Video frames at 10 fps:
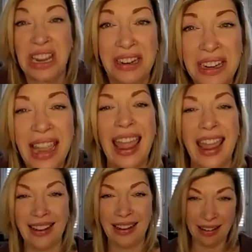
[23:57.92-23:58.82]
did.
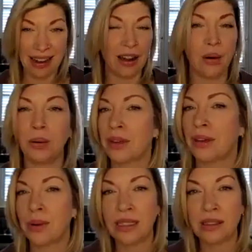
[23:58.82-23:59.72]
And now,
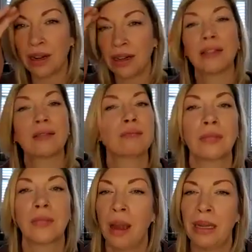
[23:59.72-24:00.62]
he's running,
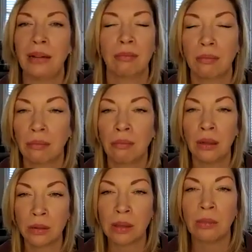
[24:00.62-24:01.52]
I mean,
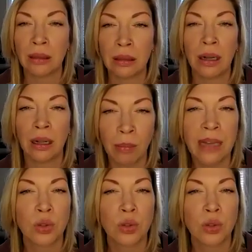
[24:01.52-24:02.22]
multi-million dollar